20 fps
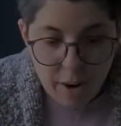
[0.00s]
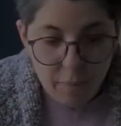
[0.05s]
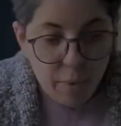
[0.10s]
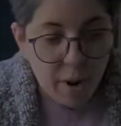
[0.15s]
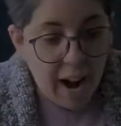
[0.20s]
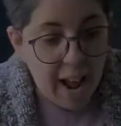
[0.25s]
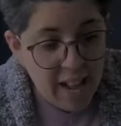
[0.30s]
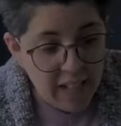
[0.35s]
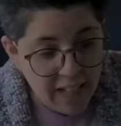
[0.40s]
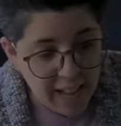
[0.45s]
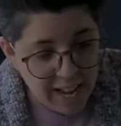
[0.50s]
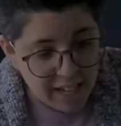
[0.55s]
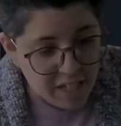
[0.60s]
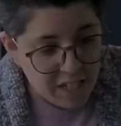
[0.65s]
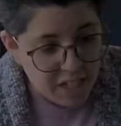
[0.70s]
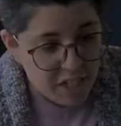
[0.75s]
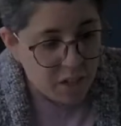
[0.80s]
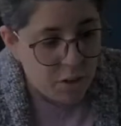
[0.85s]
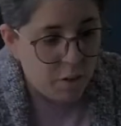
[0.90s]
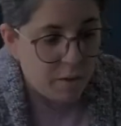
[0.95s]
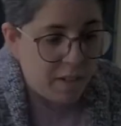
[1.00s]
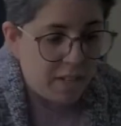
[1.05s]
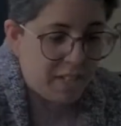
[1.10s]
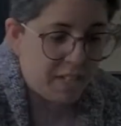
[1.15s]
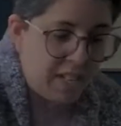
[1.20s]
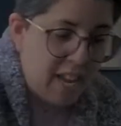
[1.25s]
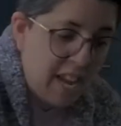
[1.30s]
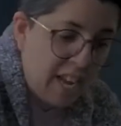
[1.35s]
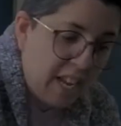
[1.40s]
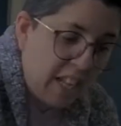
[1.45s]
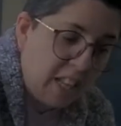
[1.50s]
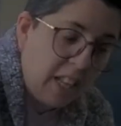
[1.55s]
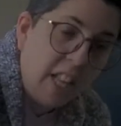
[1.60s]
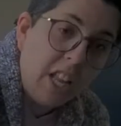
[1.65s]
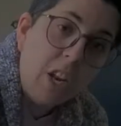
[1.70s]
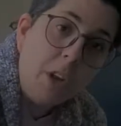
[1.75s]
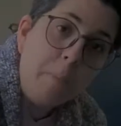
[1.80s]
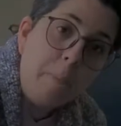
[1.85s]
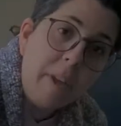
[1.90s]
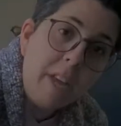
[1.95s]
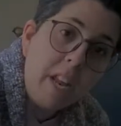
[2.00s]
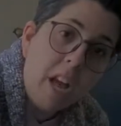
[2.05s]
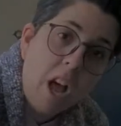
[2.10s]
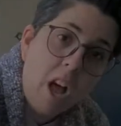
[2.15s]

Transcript: what I like to do is take a little bit